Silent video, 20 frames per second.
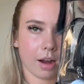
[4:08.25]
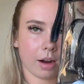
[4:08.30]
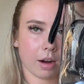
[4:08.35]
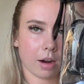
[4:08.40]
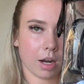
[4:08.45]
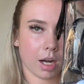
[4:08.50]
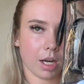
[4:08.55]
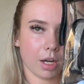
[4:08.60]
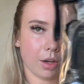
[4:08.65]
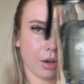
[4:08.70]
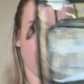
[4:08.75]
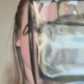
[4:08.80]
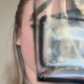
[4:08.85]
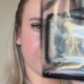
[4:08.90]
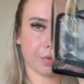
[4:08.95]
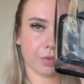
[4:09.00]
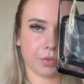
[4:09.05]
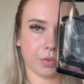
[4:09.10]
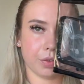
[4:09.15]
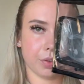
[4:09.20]
kind
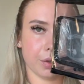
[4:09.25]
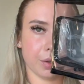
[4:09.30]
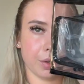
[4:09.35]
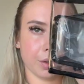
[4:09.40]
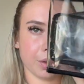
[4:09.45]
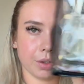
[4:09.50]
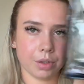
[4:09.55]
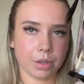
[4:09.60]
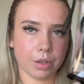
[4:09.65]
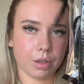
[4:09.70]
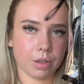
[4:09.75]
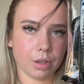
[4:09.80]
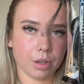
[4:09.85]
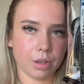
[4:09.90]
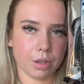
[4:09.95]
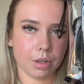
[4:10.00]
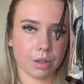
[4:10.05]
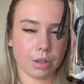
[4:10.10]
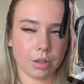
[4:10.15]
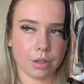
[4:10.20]
of
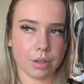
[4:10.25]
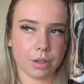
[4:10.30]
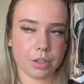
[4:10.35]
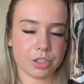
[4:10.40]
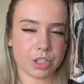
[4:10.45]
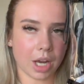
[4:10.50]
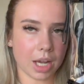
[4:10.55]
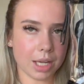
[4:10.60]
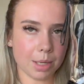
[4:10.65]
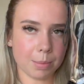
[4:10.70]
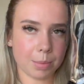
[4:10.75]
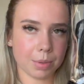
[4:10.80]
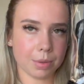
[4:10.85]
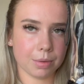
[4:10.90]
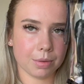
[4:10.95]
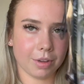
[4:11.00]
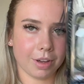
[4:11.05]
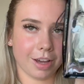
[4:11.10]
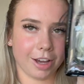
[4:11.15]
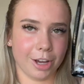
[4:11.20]
shape.
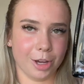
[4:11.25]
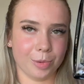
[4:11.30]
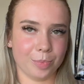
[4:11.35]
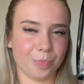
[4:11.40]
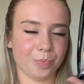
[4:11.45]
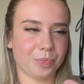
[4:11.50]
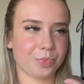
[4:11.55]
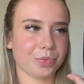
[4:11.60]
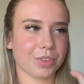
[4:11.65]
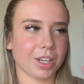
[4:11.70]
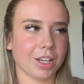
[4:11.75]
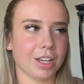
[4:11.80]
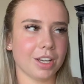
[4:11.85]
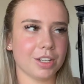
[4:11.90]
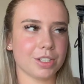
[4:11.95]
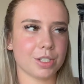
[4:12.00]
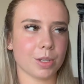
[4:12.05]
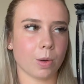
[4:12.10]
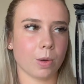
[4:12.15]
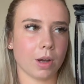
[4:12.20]
Um,
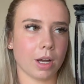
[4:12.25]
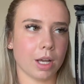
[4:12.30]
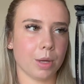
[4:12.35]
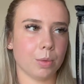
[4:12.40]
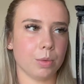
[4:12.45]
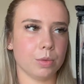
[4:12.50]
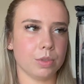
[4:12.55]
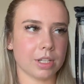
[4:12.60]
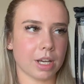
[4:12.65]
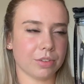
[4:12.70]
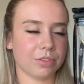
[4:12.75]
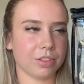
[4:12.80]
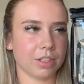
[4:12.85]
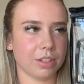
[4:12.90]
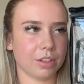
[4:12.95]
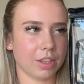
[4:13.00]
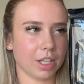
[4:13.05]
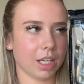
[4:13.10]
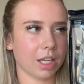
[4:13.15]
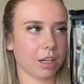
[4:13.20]
so I will definitely
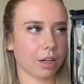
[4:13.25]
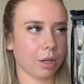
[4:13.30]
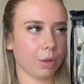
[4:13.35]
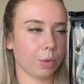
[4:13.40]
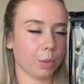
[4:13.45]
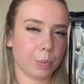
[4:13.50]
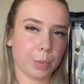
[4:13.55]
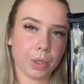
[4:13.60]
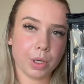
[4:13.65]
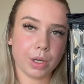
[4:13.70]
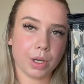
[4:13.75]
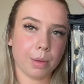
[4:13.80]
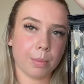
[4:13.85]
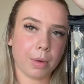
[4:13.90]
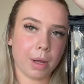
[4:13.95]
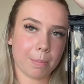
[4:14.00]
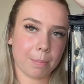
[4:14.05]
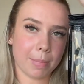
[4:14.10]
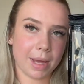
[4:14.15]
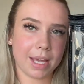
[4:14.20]
think I will put
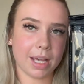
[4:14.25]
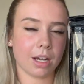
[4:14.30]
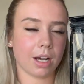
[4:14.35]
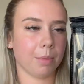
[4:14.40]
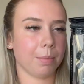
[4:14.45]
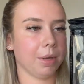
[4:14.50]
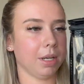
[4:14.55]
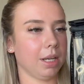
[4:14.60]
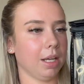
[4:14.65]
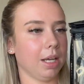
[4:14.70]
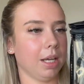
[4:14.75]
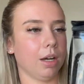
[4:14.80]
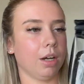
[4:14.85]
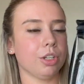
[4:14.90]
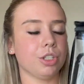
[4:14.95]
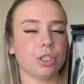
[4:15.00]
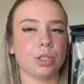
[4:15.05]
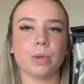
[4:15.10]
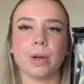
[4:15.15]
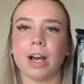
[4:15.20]
my makeup in here I
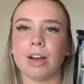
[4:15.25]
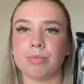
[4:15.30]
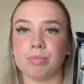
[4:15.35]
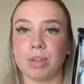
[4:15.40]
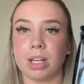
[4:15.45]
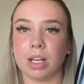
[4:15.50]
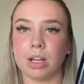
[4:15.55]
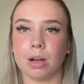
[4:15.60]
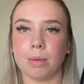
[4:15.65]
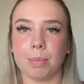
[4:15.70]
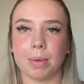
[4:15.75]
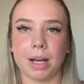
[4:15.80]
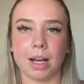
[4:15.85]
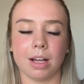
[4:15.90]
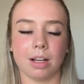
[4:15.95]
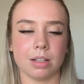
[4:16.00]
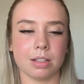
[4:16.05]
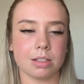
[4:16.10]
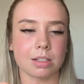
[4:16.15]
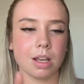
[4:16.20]
do have makeup
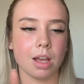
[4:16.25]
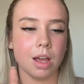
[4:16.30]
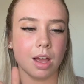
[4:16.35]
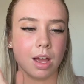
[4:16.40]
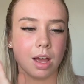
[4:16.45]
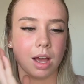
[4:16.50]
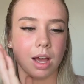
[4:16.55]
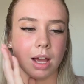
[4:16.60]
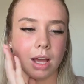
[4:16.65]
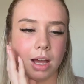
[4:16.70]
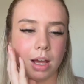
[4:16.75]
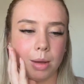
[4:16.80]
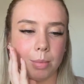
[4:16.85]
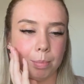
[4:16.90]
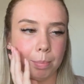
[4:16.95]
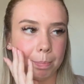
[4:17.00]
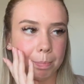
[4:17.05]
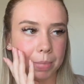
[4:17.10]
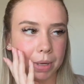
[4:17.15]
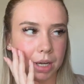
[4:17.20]
bags
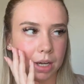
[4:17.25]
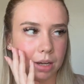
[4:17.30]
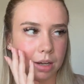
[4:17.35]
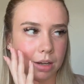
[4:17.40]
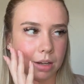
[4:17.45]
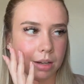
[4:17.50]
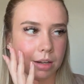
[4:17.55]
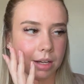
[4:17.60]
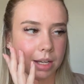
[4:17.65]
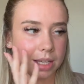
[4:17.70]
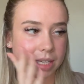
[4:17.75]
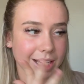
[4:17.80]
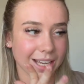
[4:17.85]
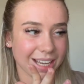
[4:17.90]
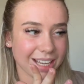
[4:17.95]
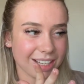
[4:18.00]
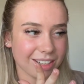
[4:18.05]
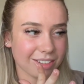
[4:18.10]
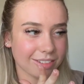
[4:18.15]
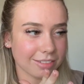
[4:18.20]
um, but
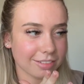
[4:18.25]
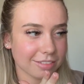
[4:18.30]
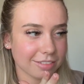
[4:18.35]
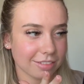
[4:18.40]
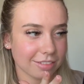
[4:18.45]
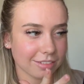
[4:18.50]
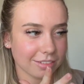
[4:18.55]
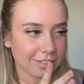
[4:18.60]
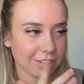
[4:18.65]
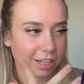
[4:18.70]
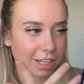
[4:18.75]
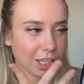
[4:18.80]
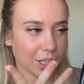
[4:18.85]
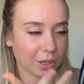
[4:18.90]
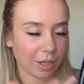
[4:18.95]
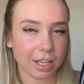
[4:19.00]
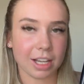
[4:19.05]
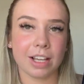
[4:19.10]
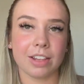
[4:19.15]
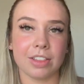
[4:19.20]
again I
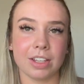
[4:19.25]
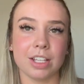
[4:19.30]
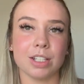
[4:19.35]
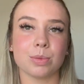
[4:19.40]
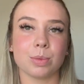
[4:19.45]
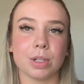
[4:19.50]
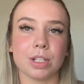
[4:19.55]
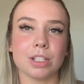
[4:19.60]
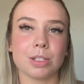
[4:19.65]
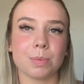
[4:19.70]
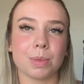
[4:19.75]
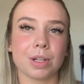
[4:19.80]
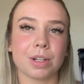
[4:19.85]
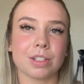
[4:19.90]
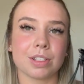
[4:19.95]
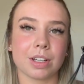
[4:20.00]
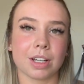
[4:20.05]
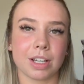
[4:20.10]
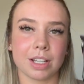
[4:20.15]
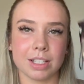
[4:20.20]
like these ones
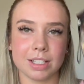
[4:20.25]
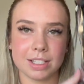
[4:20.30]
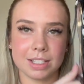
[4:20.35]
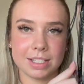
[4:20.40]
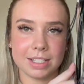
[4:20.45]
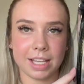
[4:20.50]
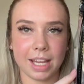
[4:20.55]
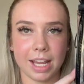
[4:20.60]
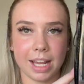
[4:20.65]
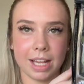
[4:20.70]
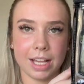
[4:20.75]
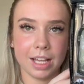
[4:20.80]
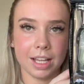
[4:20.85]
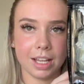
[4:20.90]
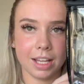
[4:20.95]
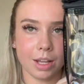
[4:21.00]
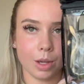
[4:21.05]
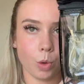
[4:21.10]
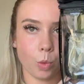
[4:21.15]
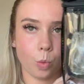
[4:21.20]
because I can see
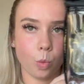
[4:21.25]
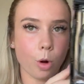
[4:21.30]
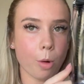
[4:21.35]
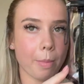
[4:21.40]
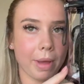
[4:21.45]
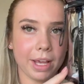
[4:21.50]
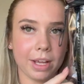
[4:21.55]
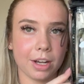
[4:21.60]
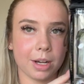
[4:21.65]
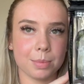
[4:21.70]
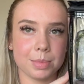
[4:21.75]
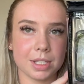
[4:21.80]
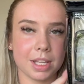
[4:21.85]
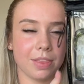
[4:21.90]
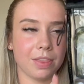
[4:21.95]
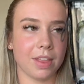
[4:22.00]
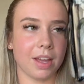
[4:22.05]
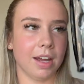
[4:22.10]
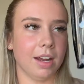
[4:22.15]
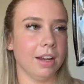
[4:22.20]
what makeup's
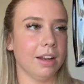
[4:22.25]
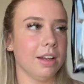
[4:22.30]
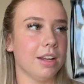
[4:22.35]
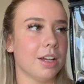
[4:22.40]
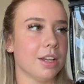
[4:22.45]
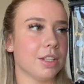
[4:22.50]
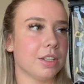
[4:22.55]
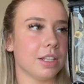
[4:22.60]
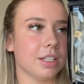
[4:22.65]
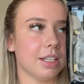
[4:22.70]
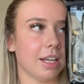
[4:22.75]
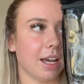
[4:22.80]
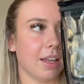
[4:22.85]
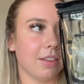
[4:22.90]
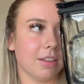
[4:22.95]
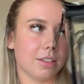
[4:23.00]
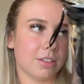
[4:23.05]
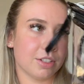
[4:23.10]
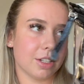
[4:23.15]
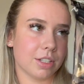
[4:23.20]
in there so yeah
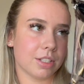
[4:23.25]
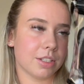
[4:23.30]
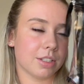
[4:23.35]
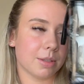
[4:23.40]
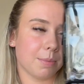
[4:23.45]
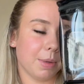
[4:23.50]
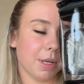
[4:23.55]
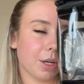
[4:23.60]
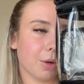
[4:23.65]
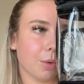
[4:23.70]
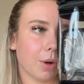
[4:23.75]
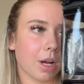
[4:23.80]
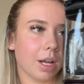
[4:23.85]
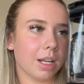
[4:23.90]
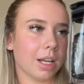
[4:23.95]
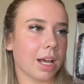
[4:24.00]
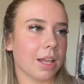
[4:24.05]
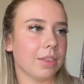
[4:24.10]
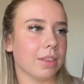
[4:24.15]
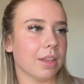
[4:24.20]
there's just the big
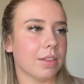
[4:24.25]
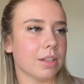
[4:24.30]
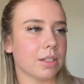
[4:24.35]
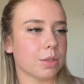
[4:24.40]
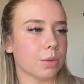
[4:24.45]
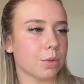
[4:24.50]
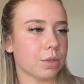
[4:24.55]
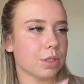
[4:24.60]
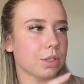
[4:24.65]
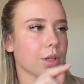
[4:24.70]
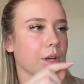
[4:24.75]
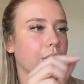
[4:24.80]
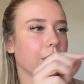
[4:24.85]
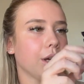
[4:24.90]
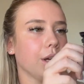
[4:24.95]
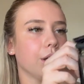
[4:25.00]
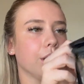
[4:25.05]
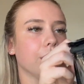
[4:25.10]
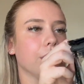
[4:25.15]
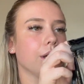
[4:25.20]
one and then there's also
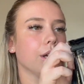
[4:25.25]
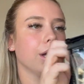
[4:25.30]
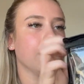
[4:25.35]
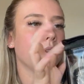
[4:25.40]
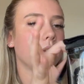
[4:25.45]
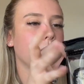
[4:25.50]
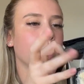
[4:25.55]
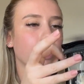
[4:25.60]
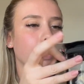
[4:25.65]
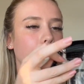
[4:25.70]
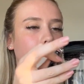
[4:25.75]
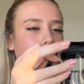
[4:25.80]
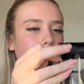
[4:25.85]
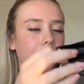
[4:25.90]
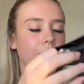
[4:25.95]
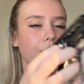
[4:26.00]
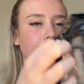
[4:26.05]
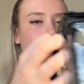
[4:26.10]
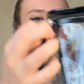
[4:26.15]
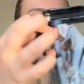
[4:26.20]
a little one